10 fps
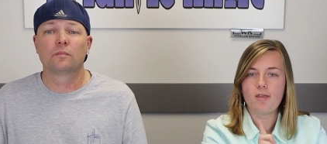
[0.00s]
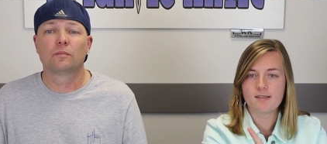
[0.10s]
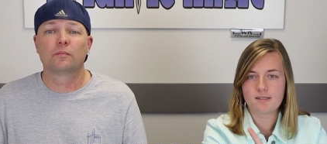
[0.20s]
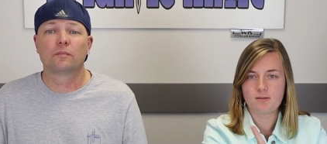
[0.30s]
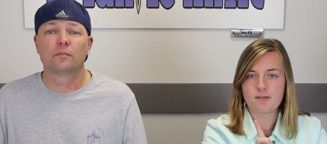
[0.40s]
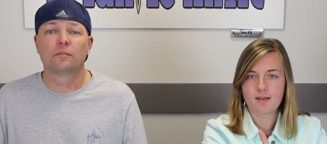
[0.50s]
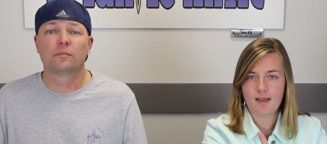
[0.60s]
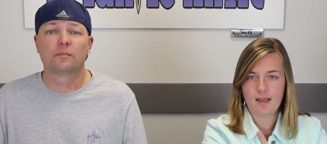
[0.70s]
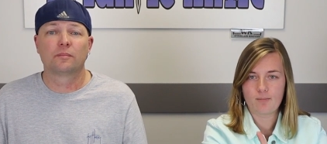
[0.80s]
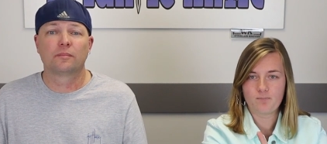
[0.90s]
Speaker 1: this
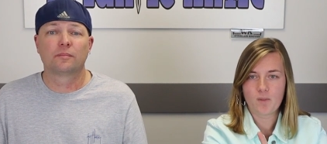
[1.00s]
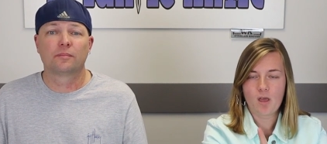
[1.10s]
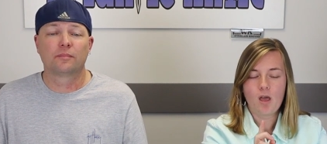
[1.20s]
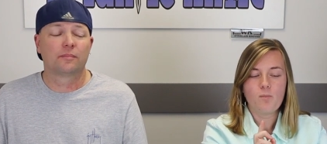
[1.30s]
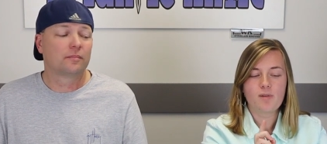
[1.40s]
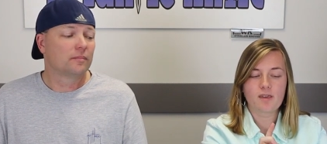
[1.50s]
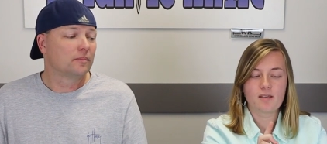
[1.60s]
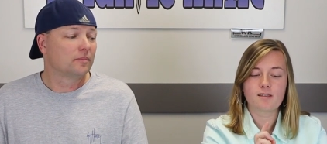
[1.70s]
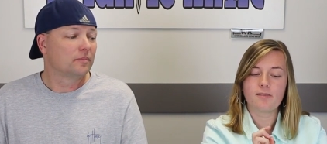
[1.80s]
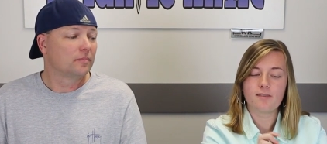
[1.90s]
time,
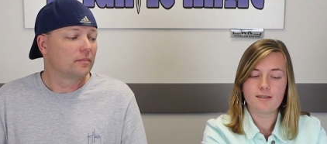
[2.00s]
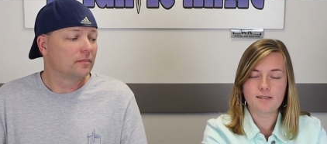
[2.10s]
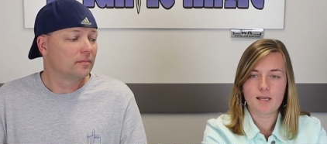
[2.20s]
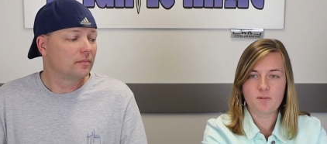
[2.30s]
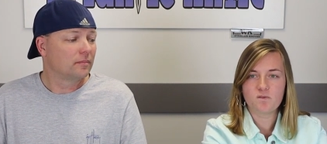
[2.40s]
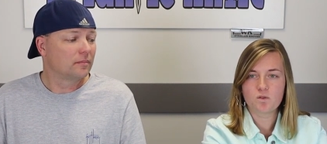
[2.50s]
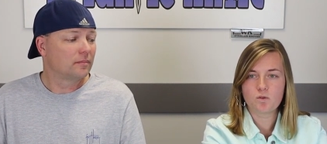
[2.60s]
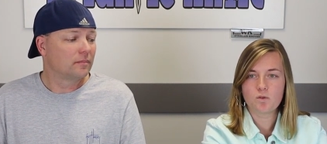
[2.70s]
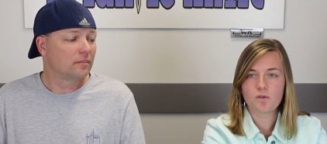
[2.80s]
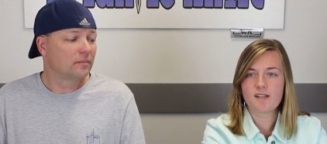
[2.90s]
because on this type of
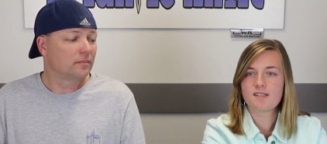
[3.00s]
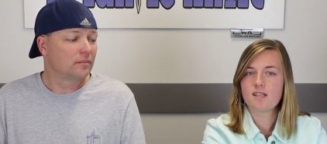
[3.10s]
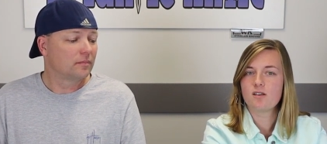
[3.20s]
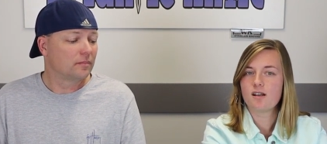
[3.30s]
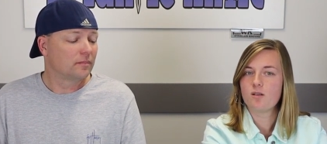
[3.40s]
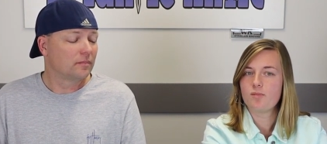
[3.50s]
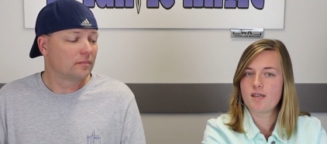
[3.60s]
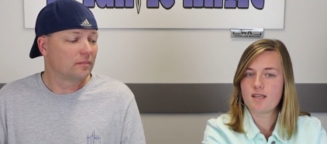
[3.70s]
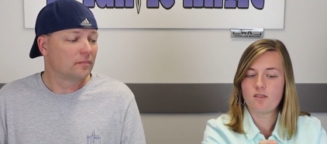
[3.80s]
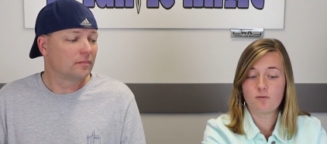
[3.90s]
tool, it's either going to
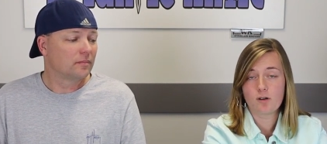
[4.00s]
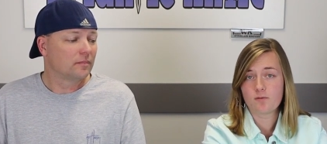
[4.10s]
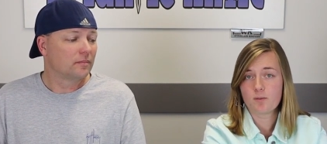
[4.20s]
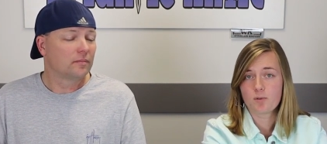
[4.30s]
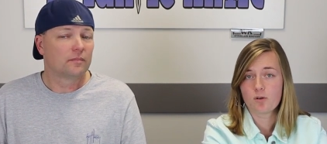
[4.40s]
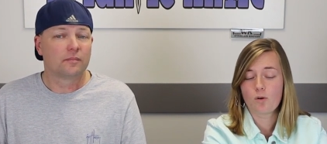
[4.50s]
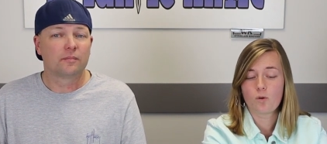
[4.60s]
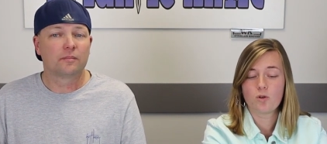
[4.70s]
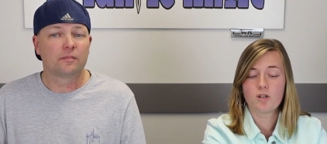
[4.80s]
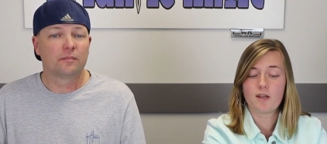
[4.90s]
be the front flipper
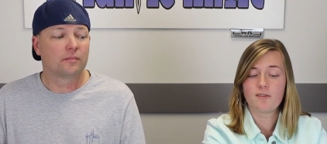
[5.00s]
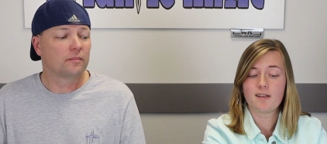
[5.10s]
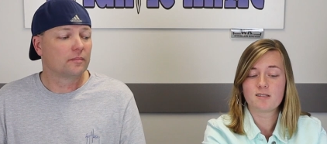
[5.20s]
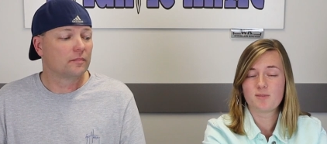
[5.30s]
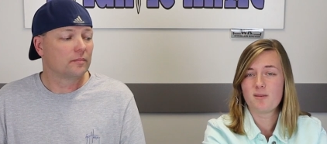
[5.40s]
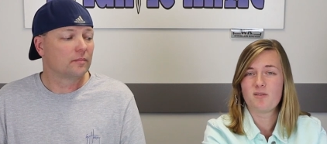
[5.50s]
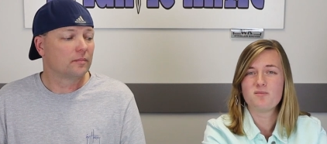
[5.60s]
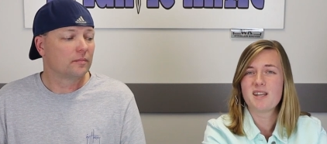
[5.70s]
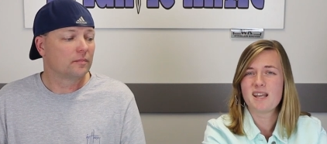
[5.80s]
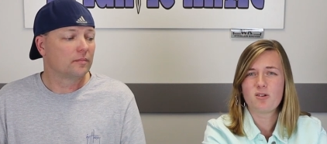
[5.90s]
or you're going to have like some type
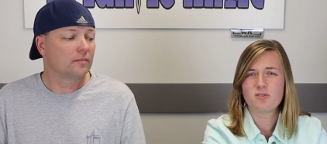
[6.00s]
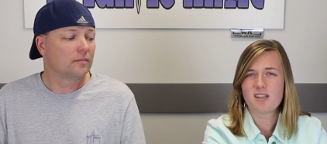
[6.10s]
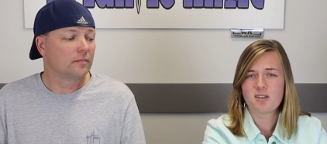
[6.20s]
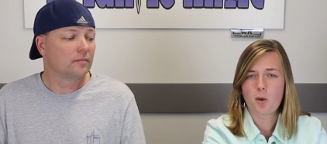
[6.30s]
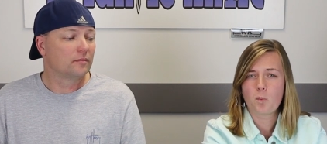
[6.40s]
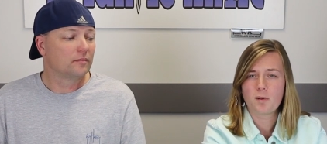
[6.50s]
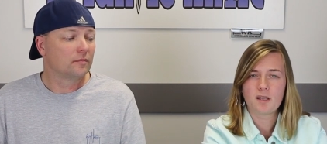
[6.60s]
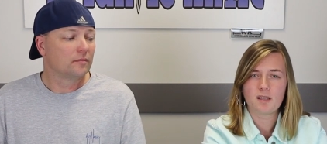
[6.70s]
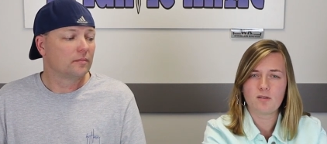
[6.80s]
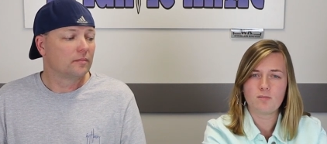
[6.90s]
of nail nick
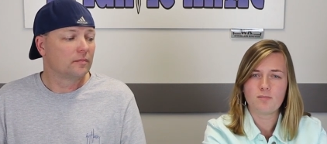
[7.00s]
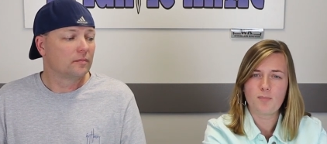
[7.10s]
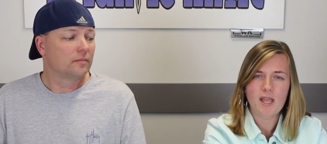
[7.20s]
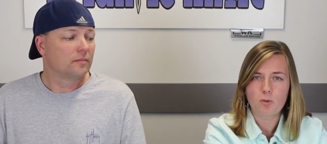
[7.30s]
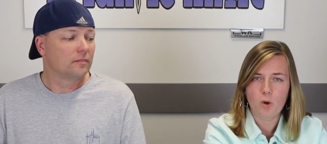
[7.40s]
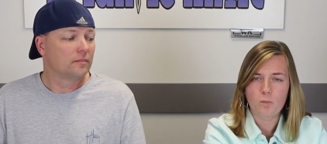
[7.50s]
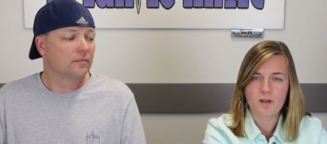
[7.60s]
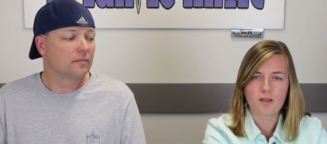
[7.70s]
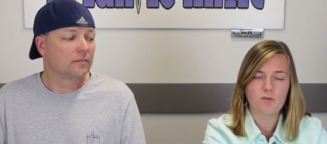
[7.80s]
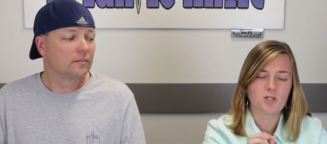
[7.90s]
opening, manual
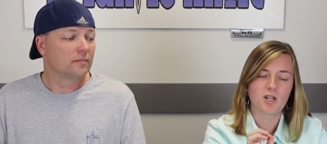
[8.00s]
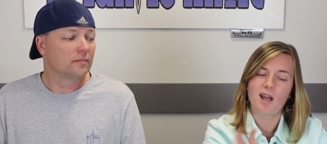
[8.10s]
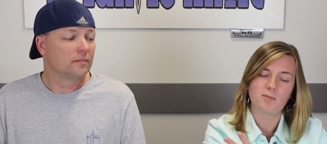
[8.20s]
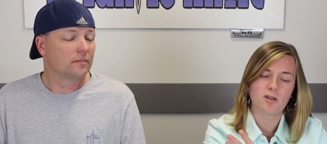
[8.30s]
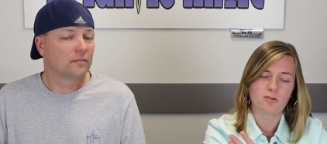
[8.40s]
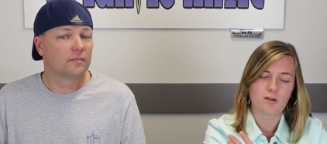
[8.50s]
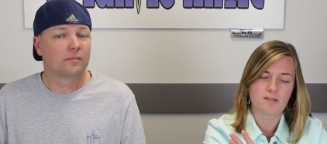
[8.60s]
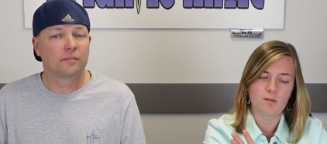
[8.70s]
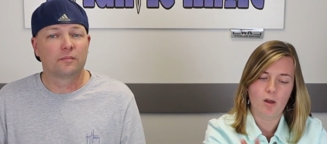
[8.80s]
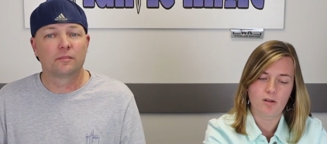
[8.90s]
opening, which I'm not
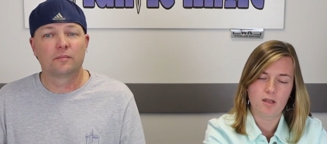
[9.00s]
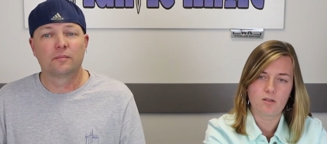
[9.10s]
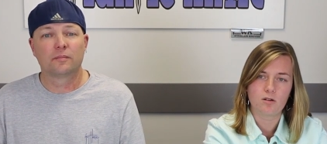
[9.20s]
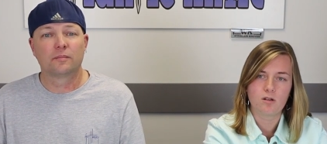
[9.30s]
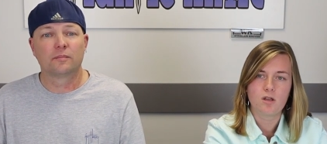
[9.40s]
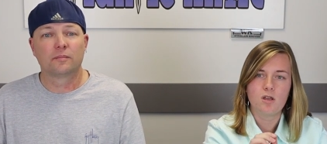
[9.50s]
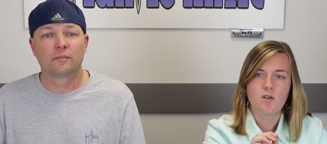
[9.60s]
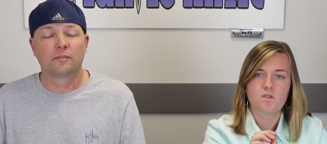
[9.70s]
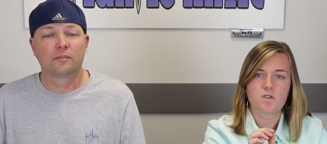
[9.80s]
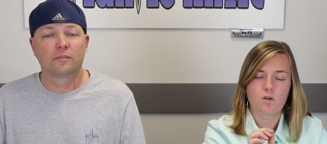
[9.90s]
crazy about either.
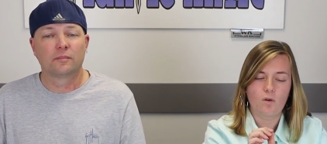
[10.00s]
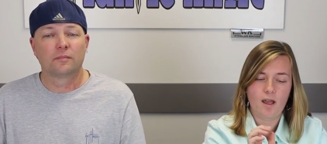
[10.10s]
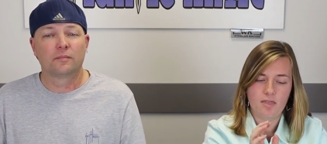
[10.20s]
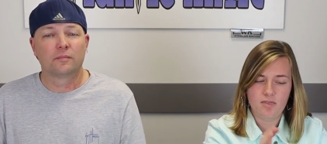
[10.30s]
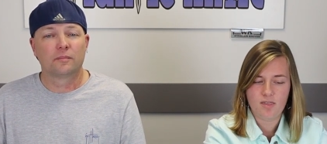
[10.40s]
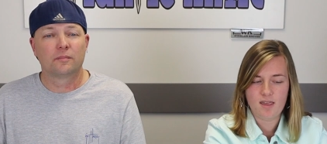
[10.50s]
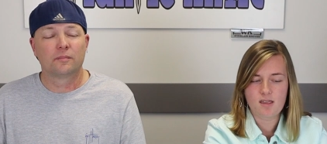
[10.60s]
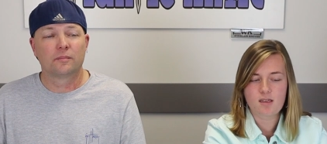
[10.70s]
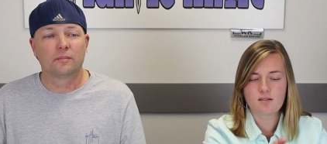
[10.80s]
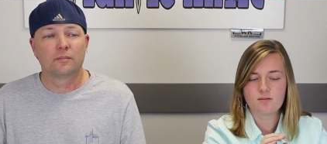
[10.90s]
So I
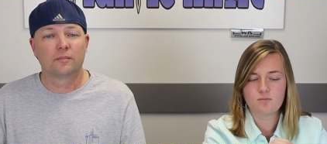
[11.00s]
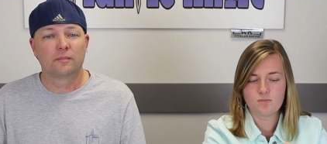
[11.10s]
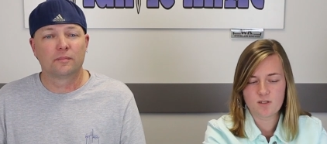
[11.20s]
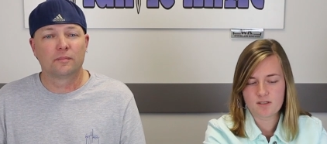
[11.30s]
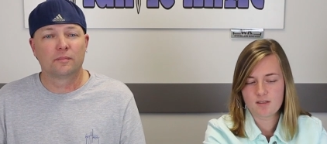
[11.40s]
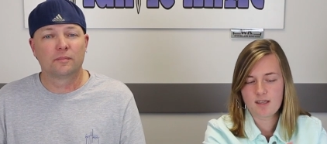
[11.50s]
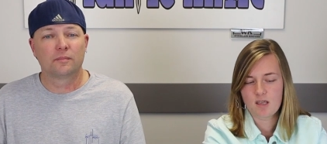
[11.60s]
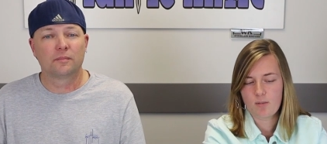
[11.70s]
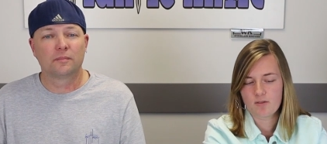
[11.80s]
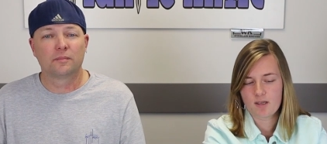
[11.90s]
think just
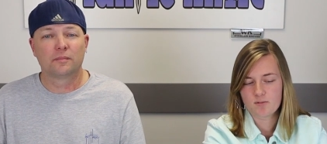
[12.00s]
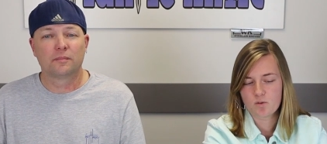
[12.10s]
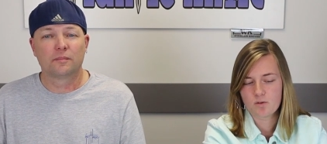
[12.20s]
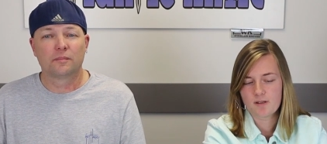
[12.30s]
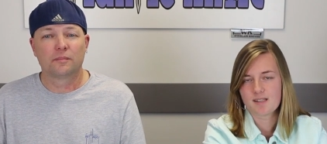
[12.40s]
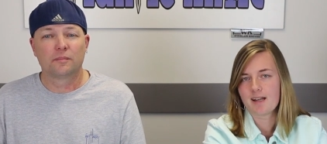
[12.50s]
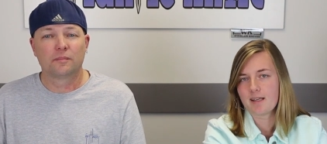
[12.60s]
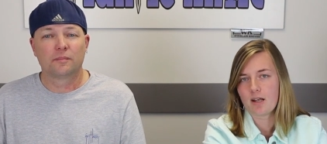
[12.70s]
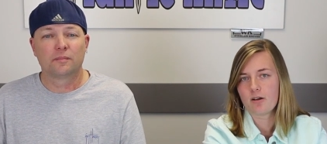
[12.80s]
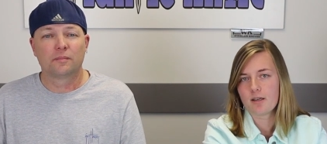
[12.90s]
thinking about the type of tool it is,
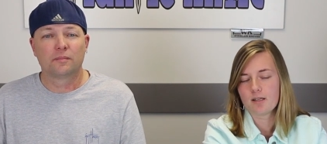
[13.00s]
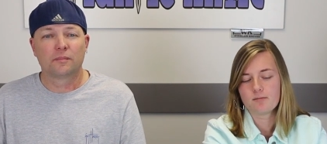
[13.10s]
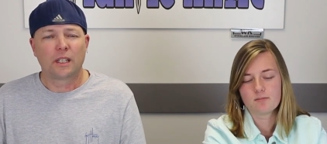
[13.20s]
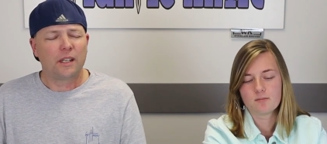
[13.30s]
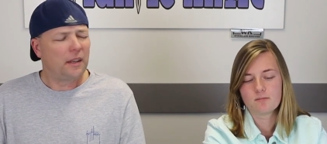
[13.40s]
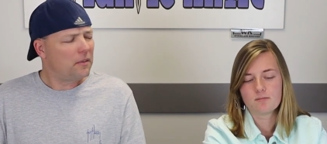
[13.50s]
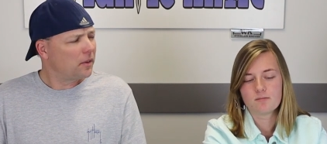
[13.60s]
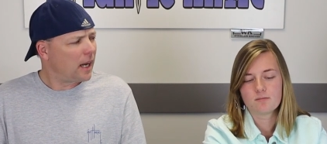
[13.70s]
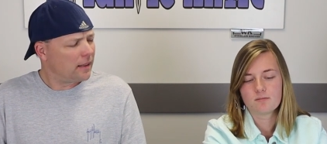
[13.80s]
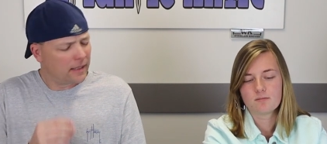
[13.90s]
I'd carry it.
Speaker 2: I
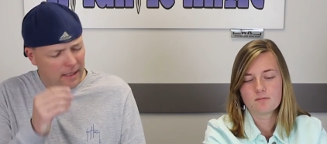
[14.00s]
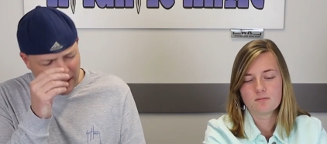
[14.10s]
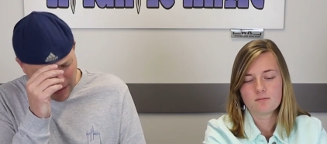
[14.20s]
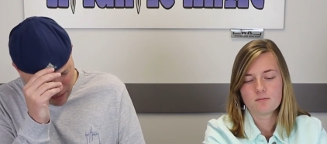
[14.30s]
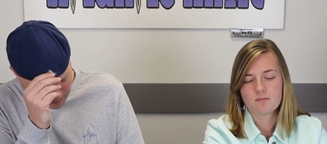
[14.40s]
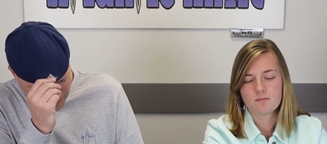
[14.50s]
never got that nail